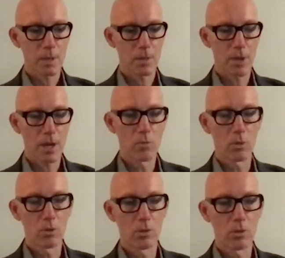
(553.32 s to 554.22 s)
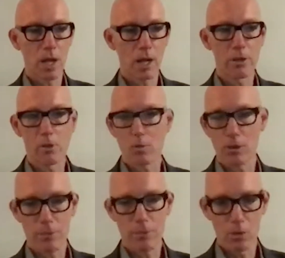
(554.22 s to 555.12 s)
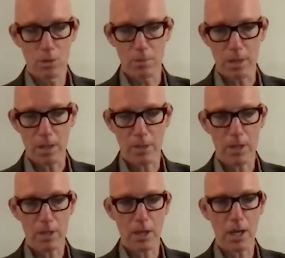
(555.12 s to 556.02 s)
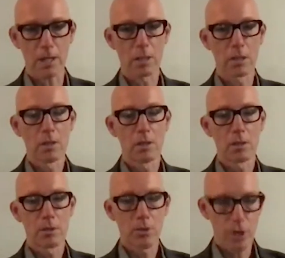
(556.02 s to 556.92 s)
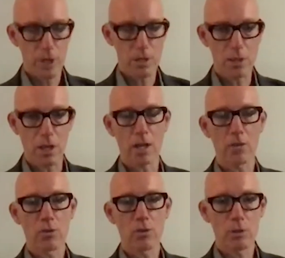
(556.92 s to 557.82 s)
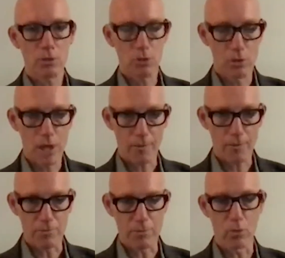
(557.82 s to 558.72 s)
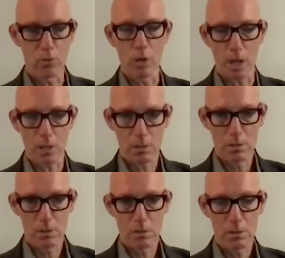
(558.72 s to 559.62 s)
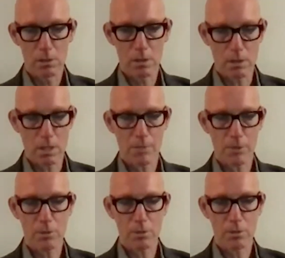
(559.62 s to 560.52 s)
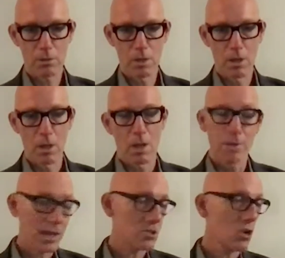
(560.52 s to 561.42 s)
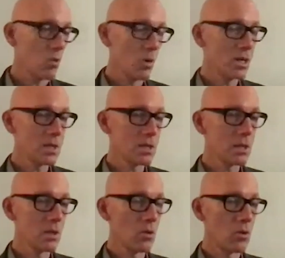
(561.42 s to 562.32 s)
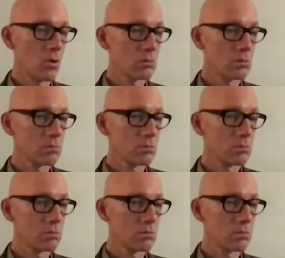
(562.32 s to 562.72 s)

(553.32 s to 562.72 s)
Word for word: they will argue very plausibly, I think, that genocide should have this broader conception. But that's not what it is in the law.